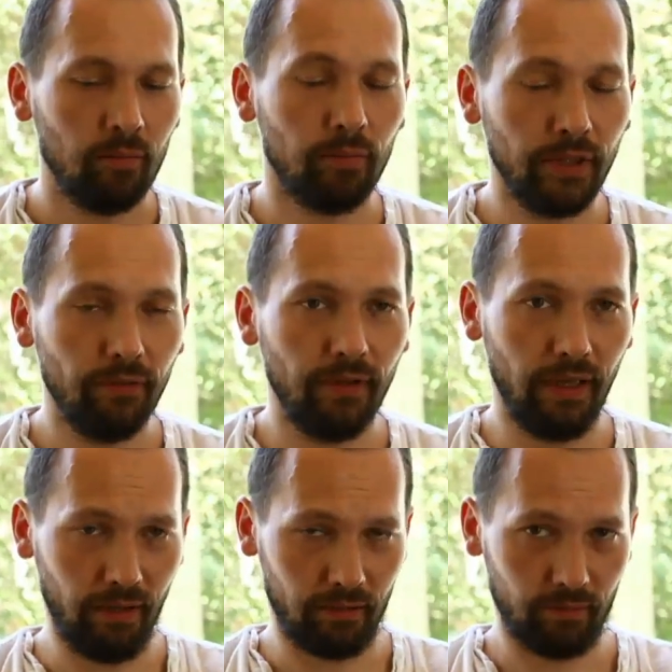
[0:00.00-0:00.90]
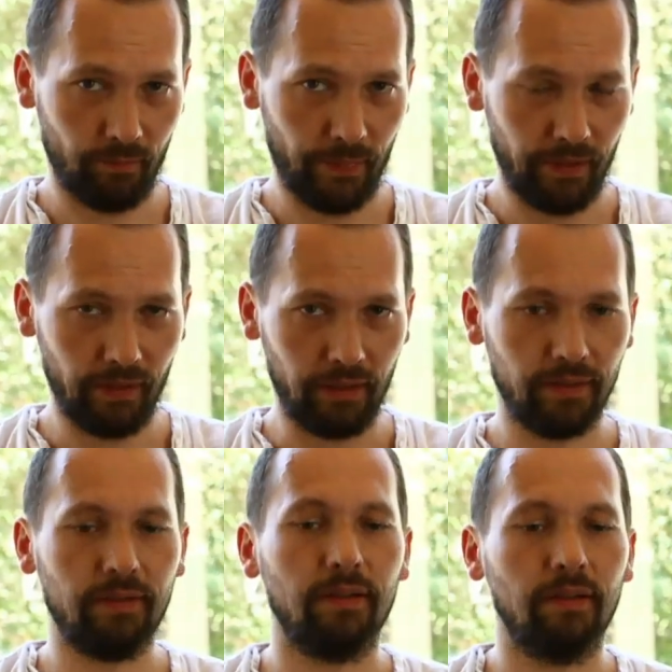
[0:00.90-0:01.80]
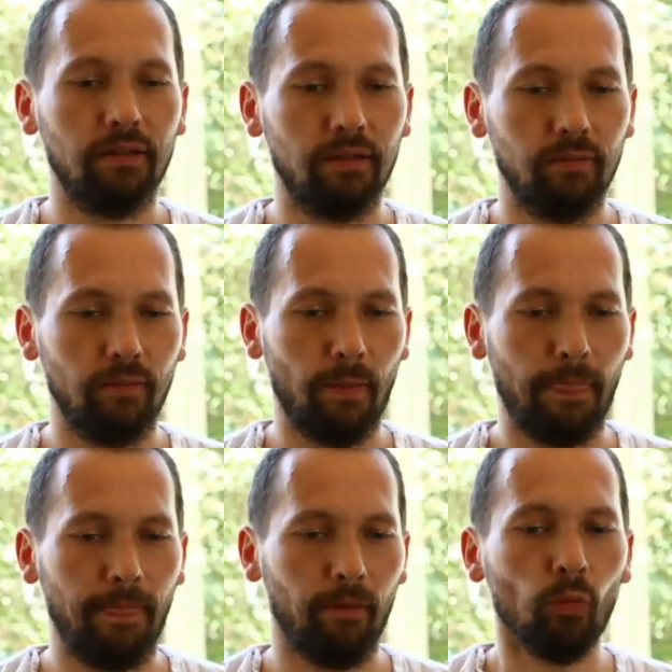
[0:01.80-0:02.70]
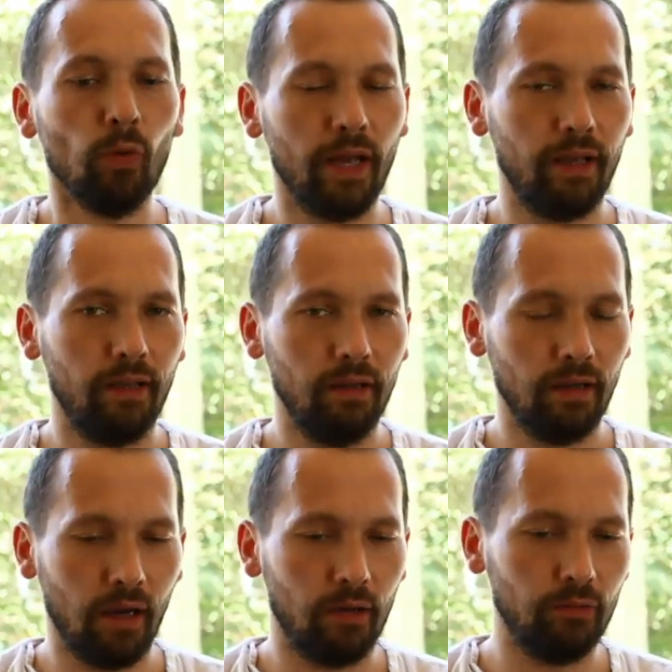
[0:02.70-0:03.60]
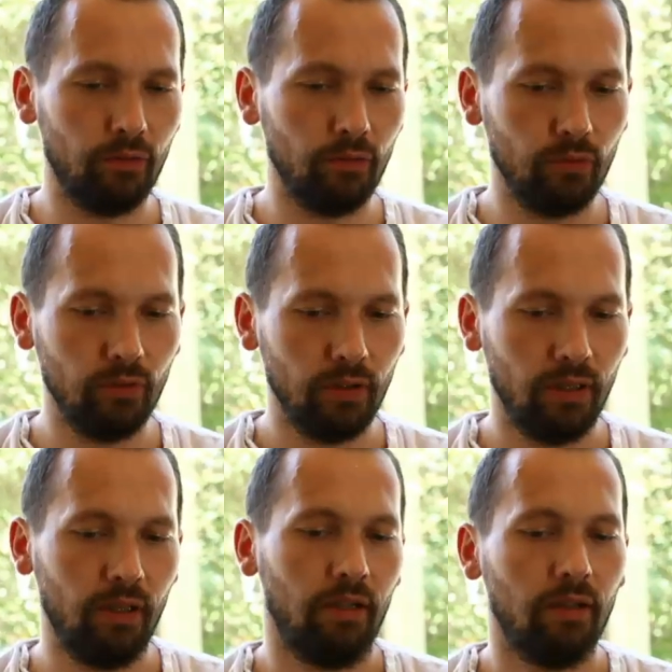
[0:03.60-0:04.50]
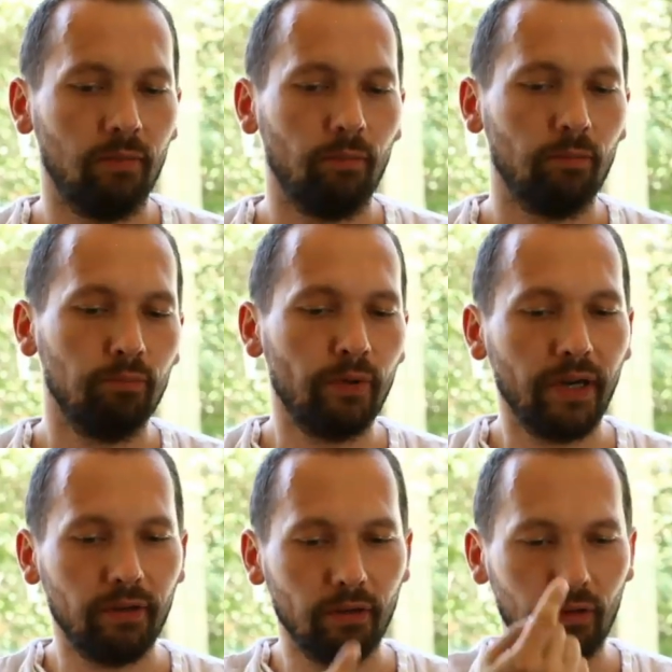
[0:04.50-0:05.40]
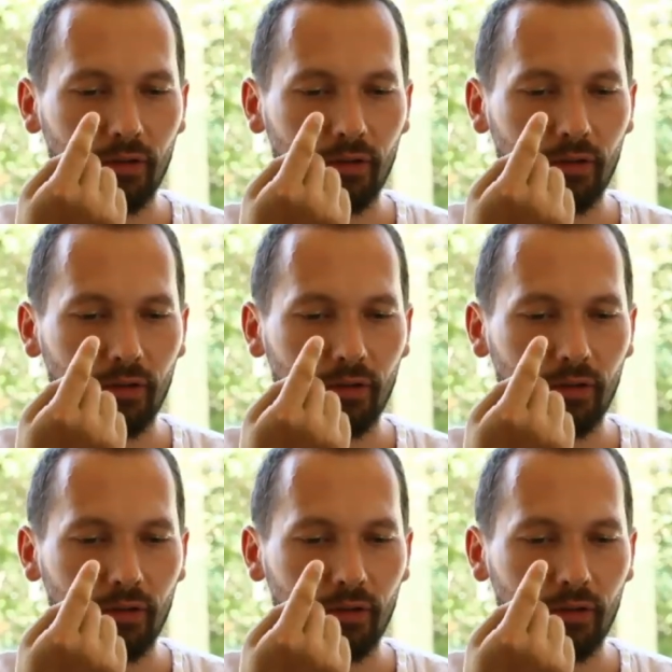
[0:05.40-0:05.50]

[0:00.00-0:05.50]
Breathe in is a way how to bring